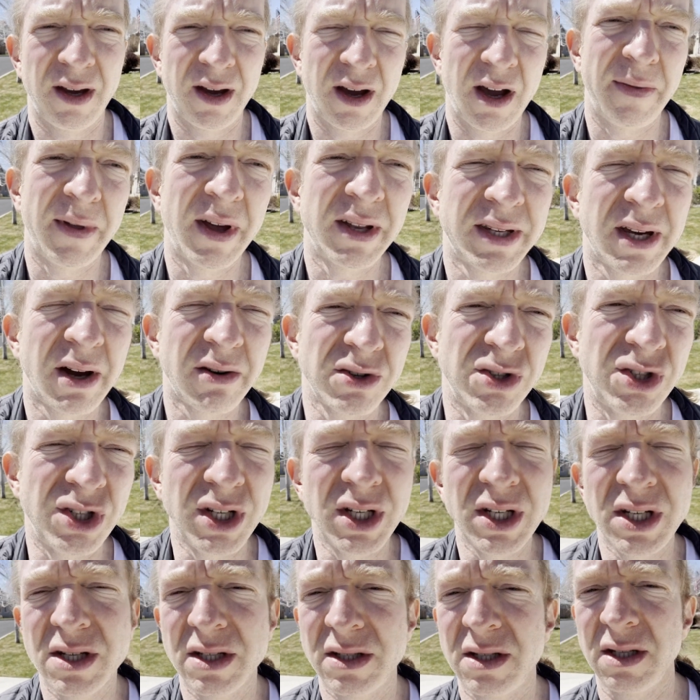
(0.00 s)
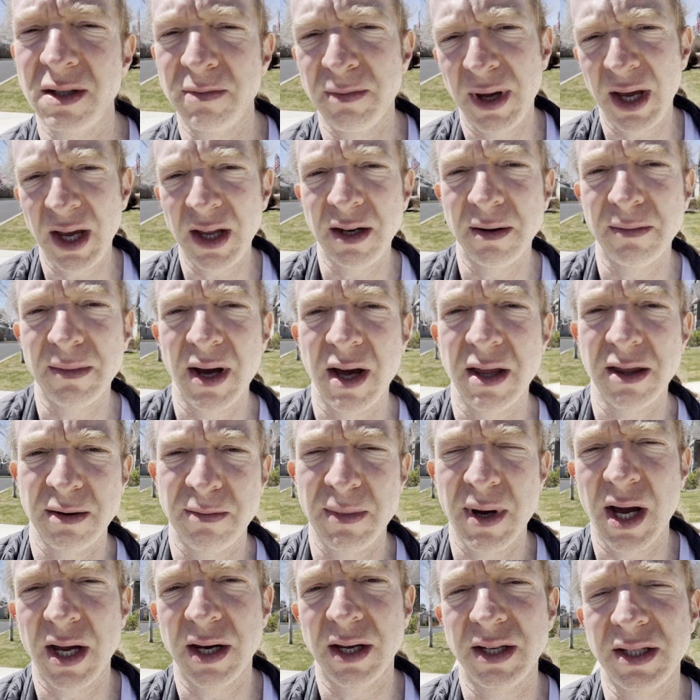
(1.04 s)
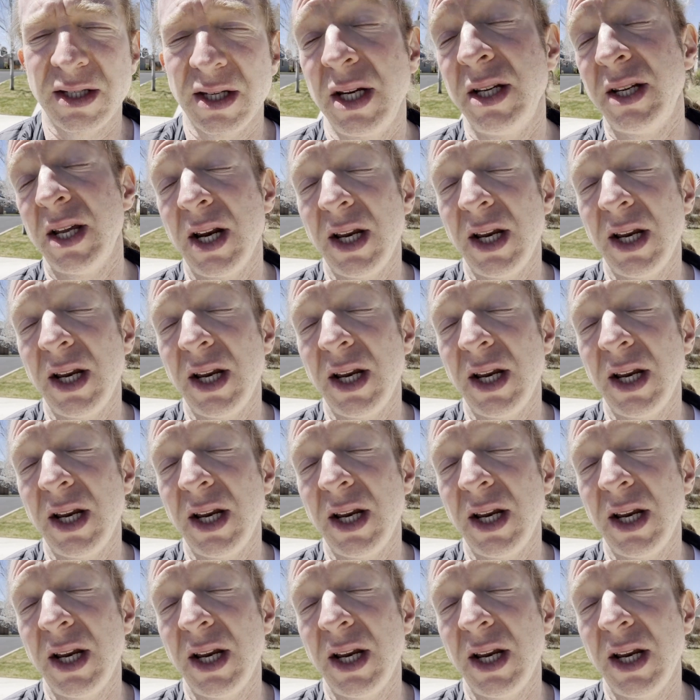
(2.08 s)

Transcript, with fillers: And that's how genius is made in mathematics and in